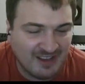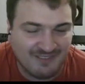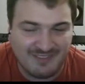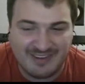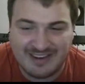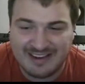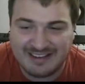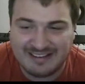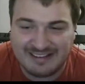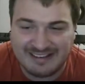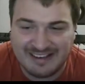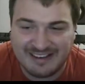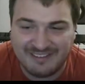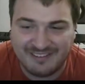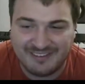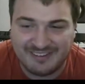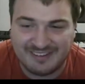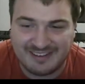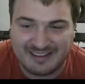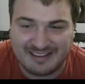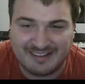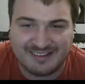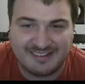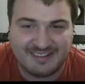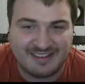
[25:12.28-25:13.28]
I mean, it
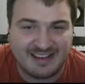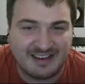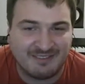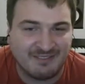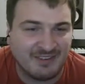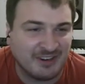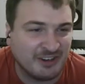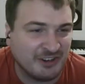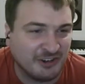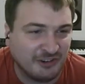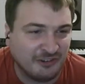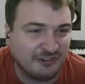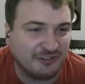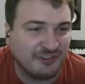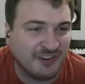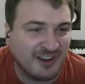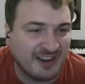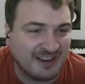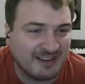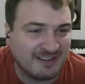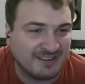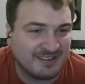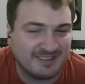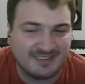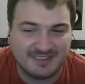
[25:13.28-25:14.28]
lives inside my dot
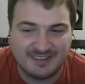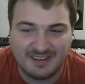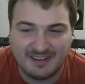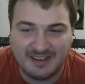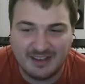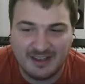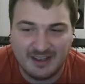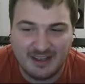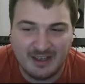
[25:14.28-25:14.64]
files.